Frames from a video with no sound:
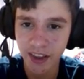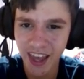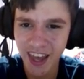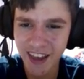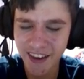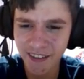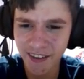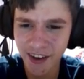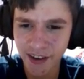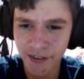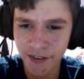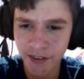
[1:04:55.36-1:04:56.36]
I don't
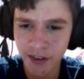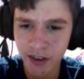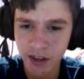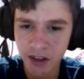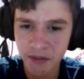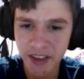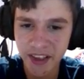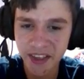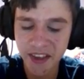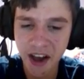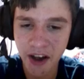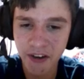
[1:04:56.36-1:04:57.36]
know. But that's
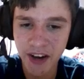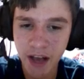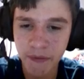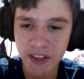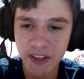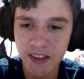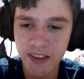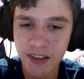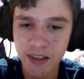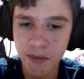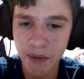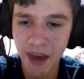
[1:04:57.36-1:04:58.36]
not how it happened. It's in
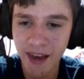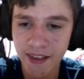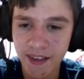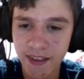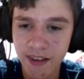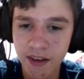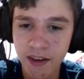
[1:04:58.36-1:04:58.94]
the past.